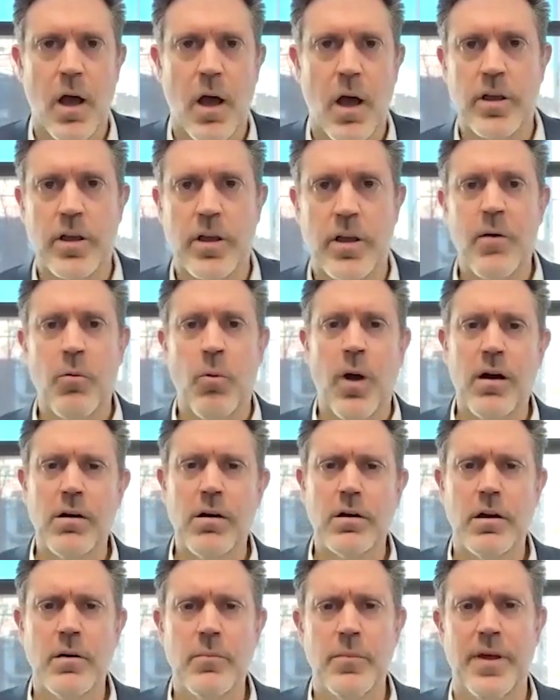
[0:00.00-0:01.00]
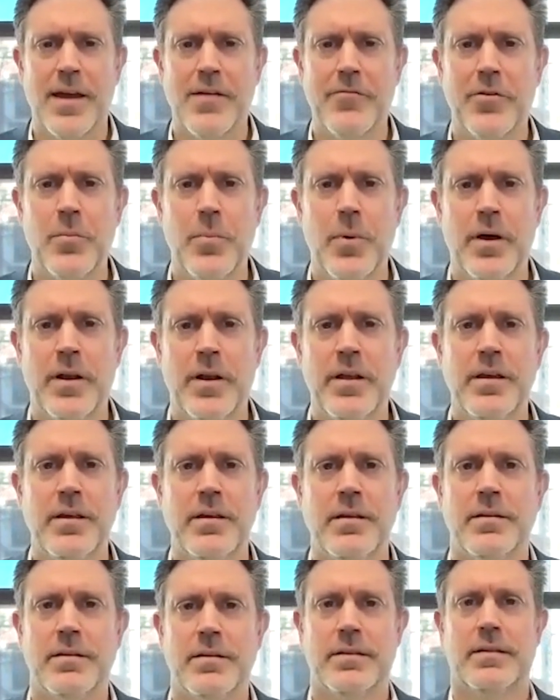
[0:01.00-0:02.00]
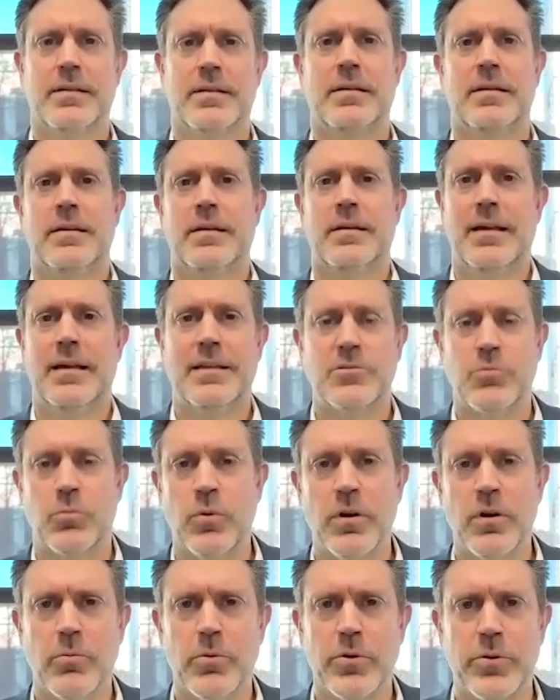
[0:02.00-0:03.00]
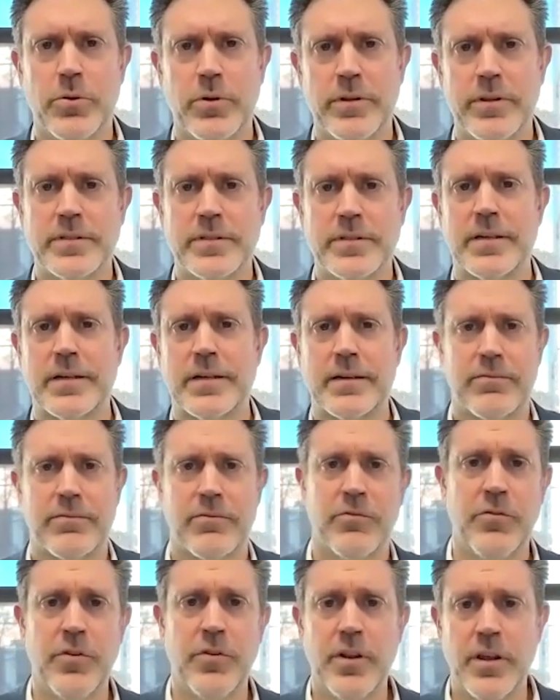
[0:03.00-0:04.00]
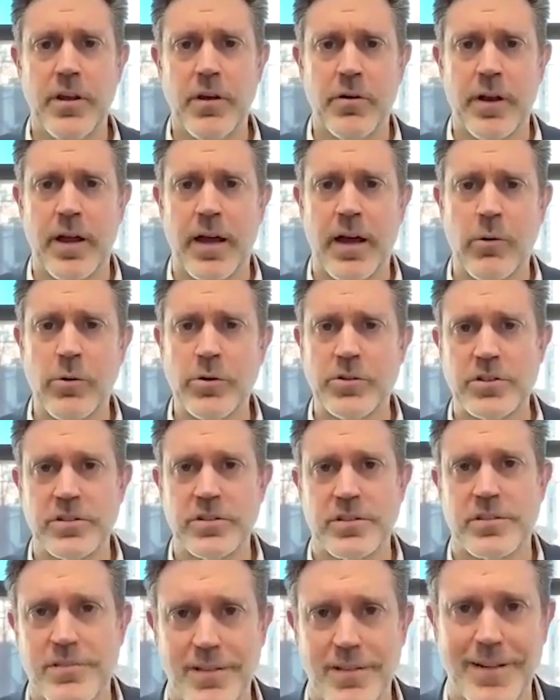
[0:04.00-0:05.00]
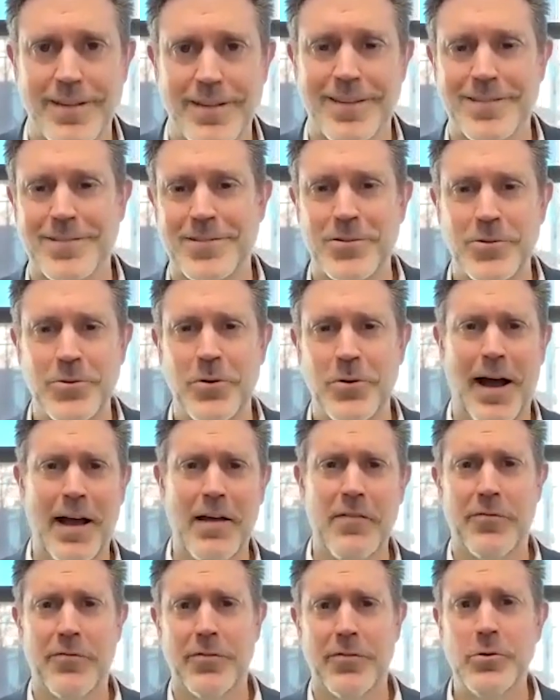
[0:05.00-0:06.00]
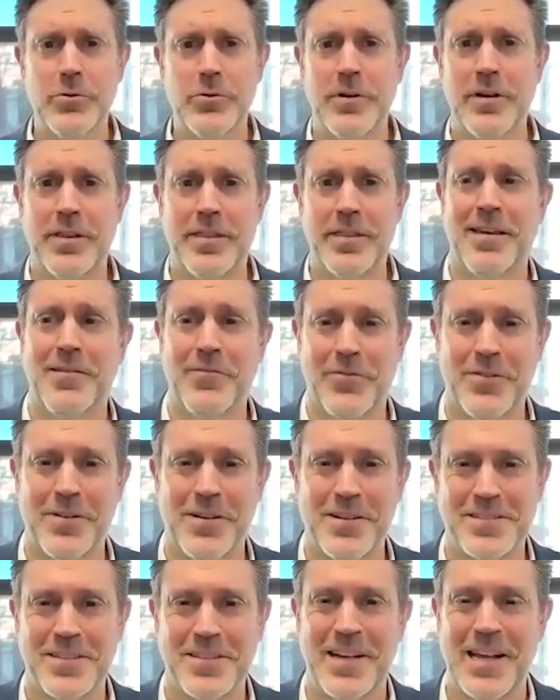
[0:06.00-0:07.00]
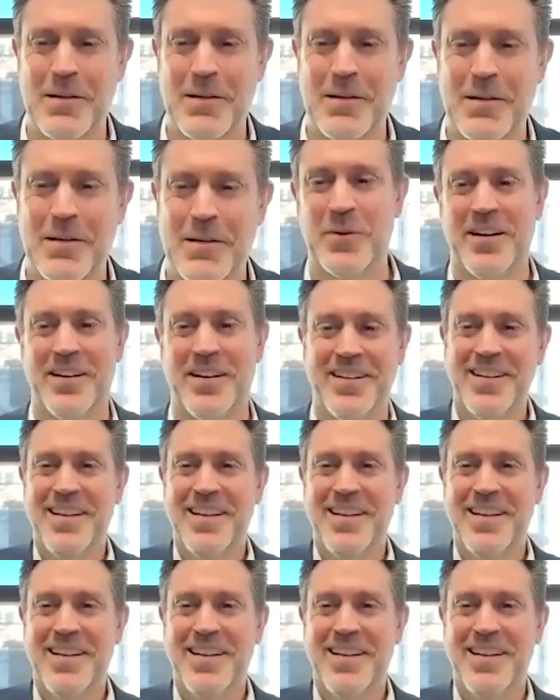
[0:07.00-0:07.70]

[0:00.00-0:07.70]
Okay, welcome everybody we are doing this like video now, which is like this new highfalutin thing for us at AmSpa. Spa.